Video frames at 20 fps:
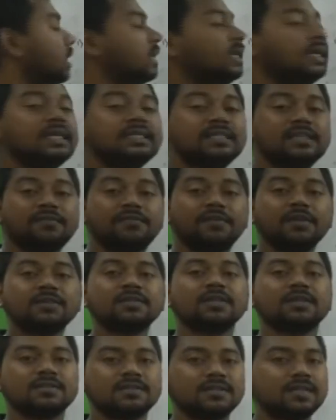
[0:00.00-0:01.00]
T
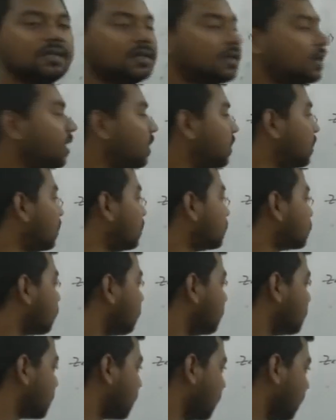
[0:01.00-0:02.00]
suffix C, right? So
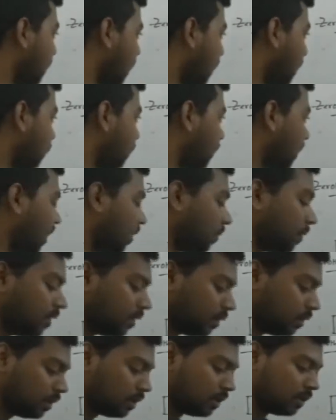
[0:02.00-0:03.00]
basically here we are
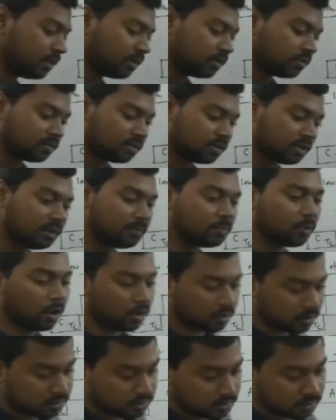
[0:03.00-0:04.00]
having three
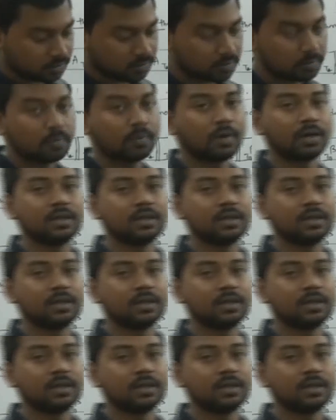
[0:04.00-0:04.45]
blocks. One